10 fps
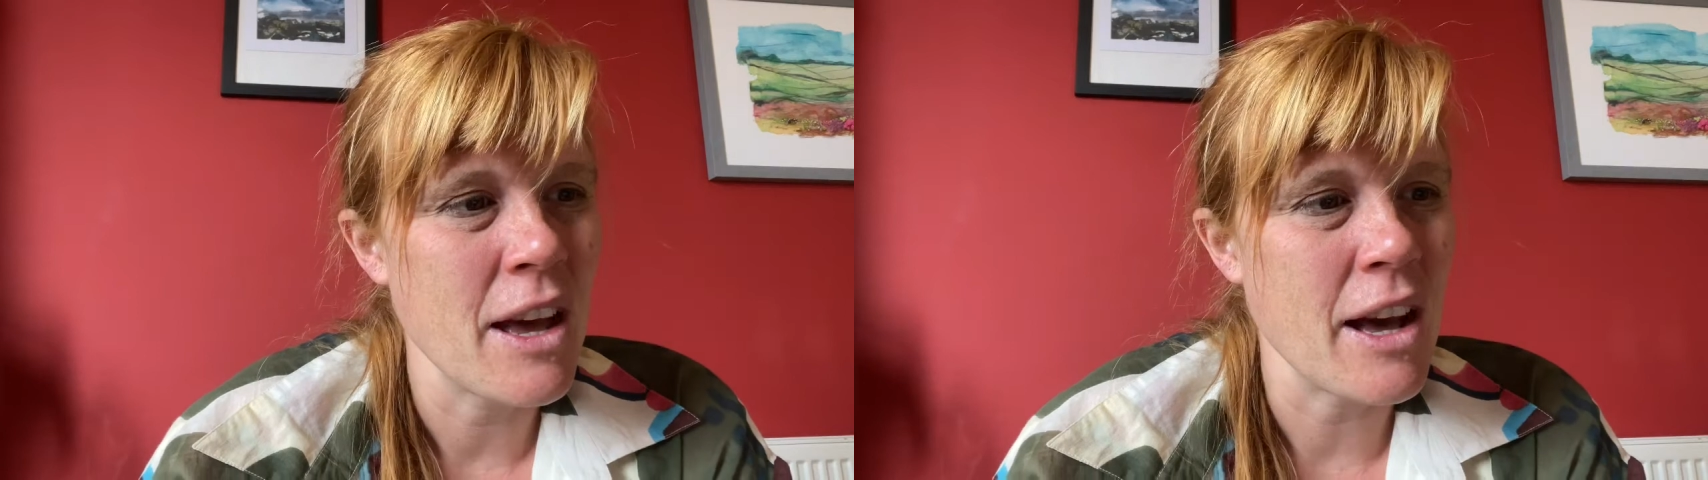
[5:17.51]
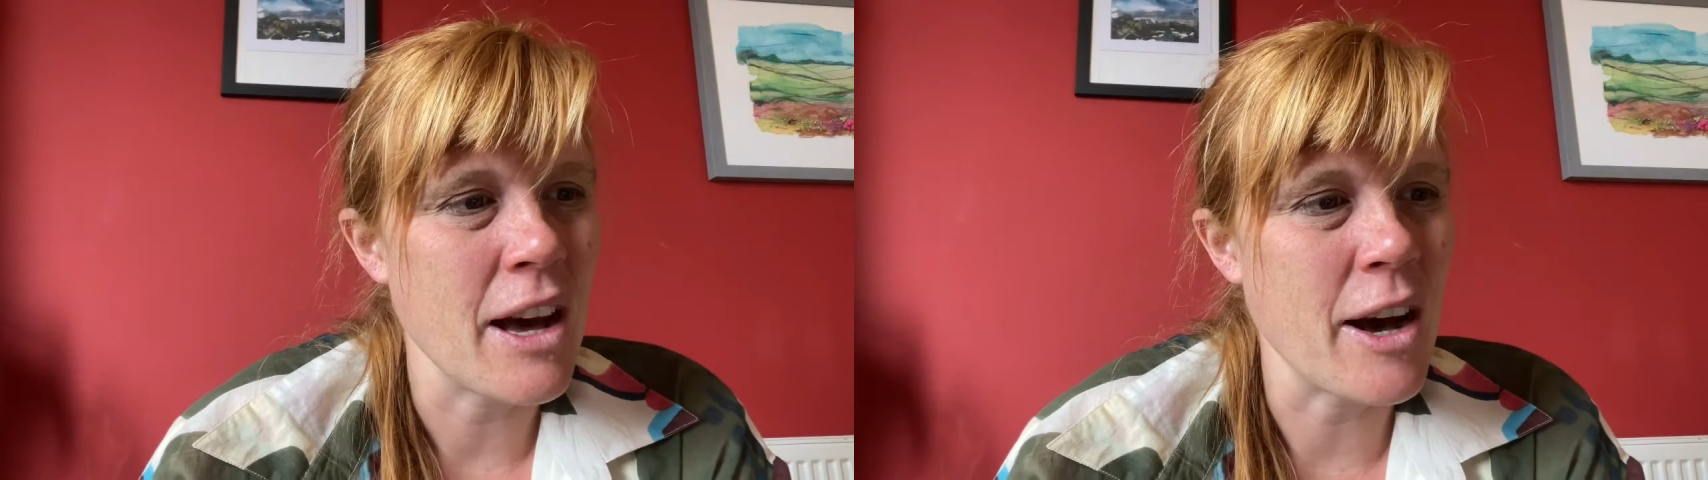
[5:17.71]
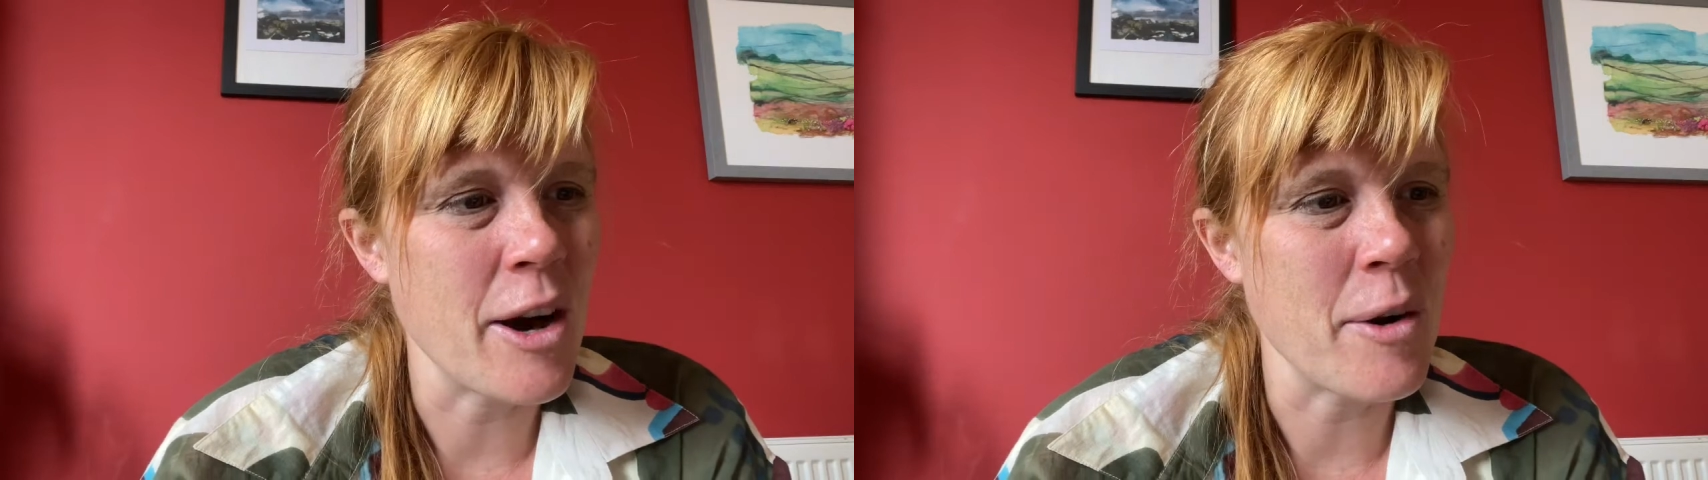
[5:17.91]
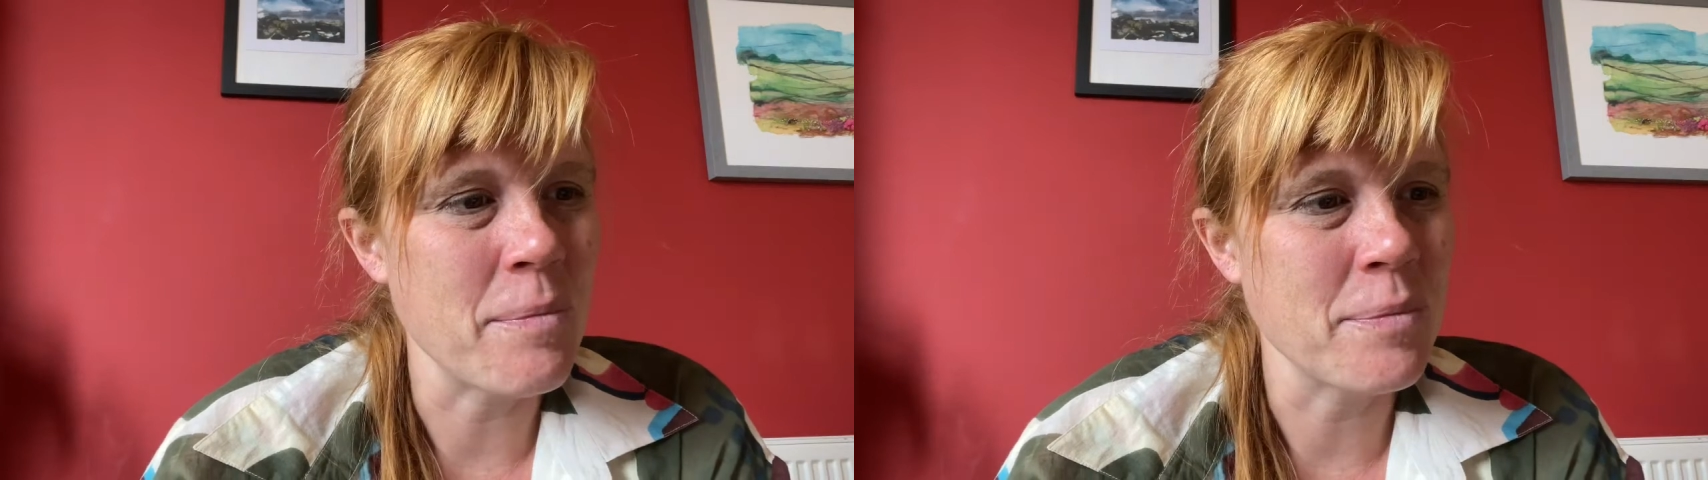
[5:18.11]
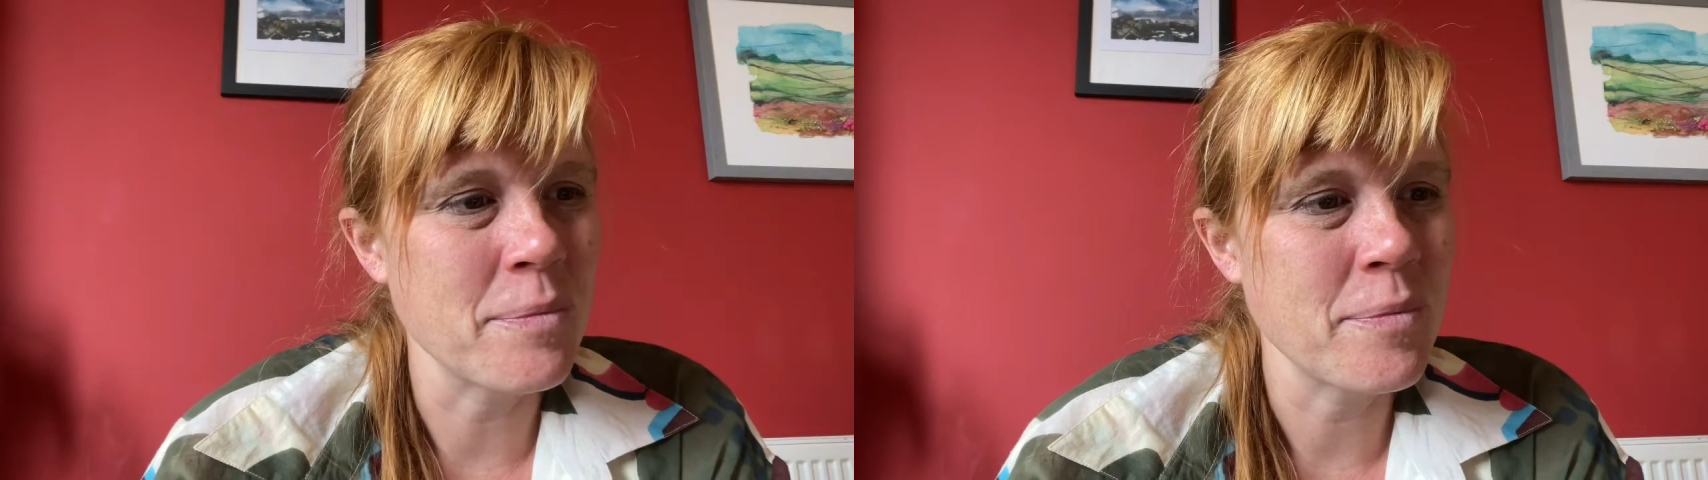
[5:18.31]

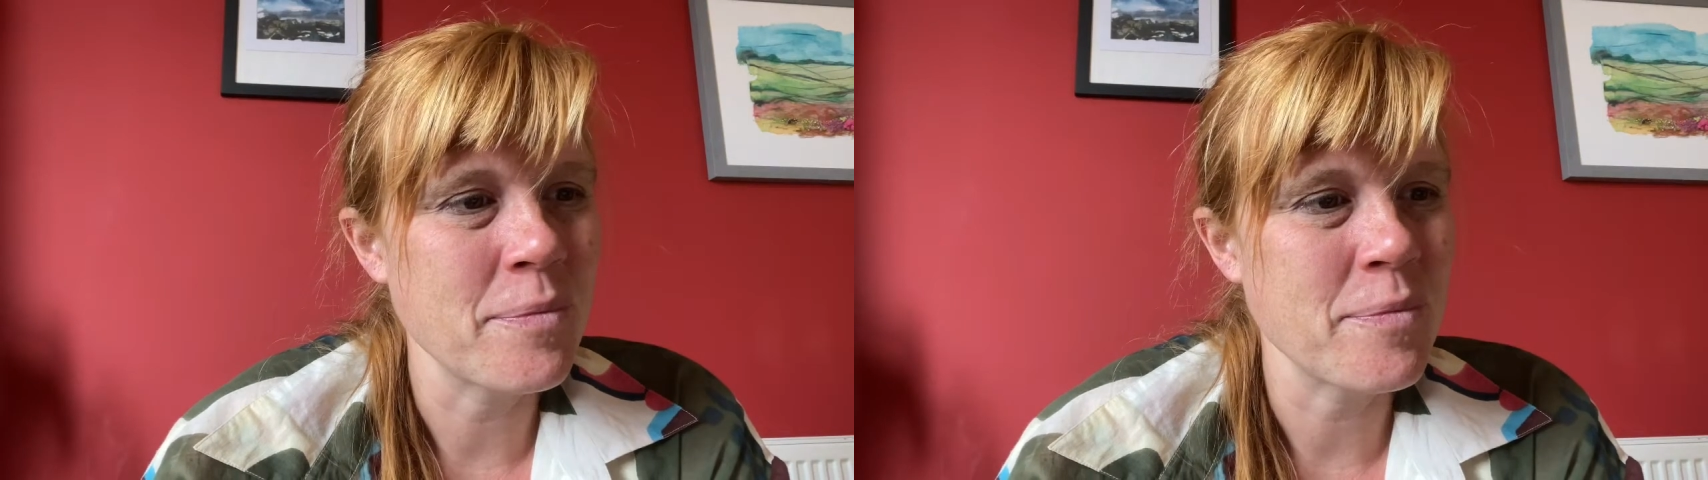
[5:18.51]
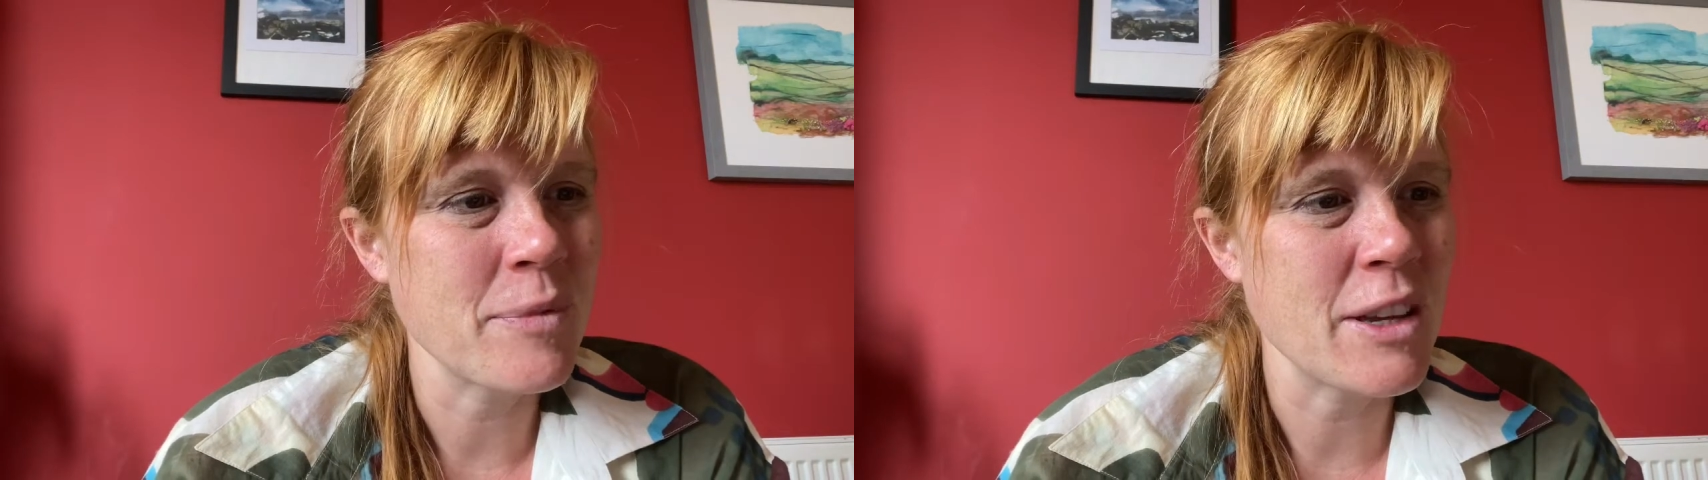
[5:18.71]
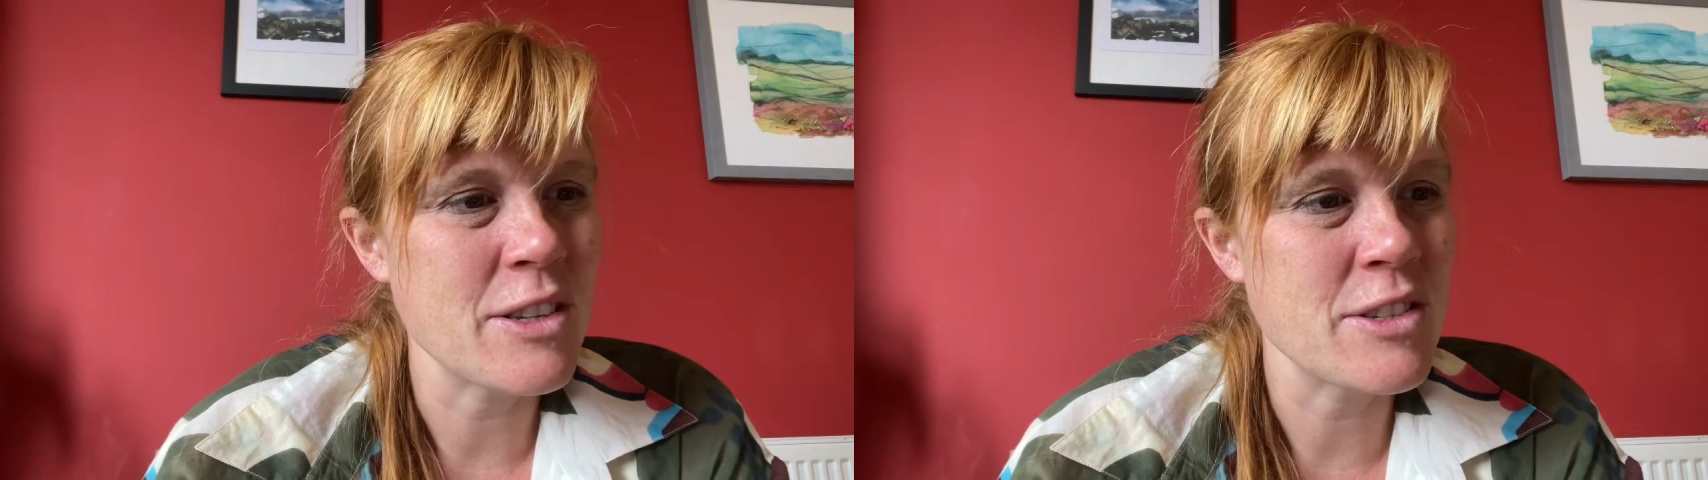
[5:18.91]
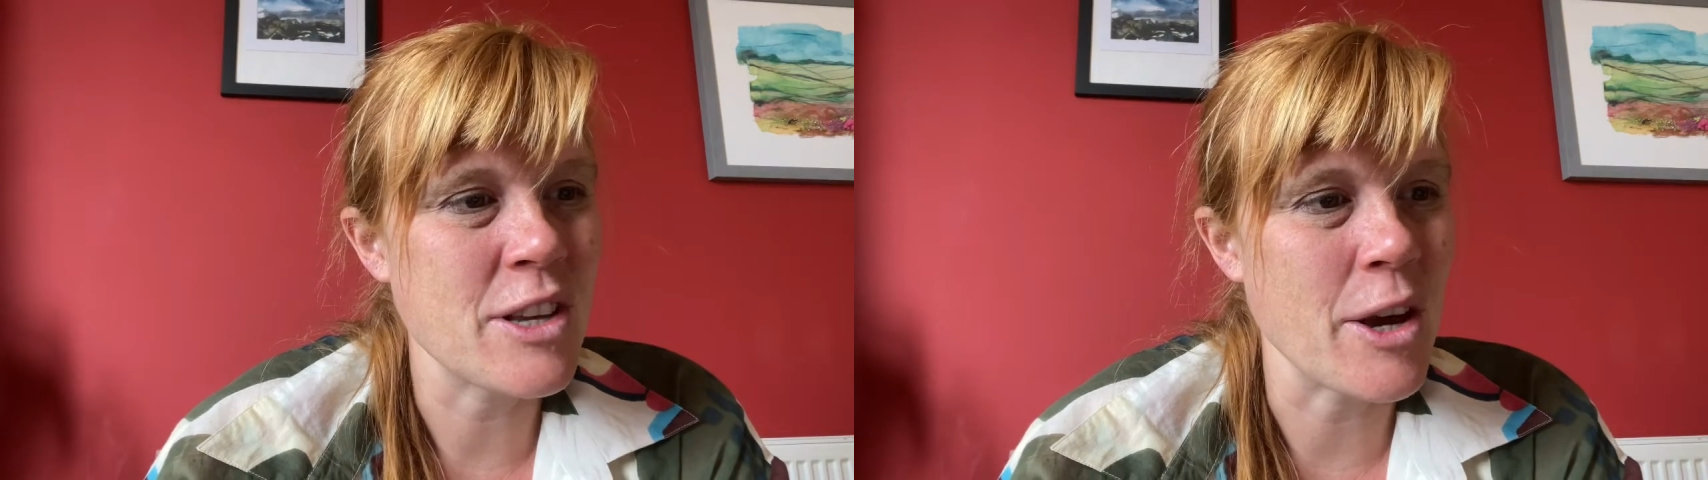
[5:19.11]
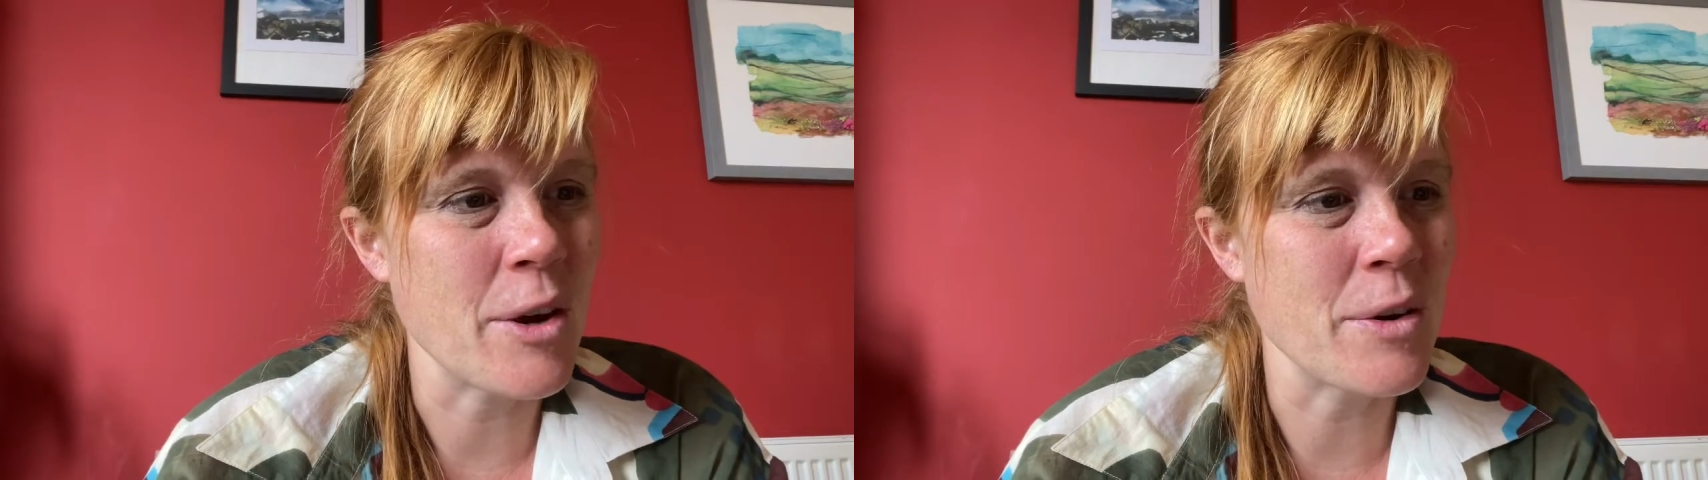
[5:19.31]

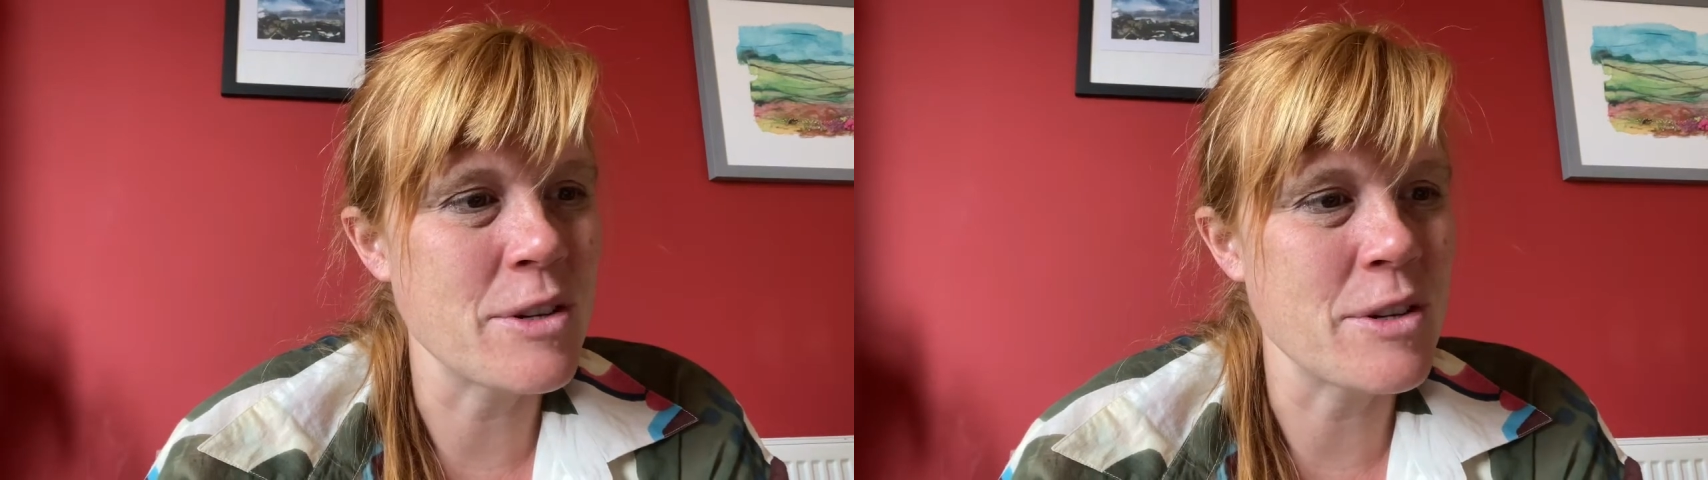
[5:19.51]
So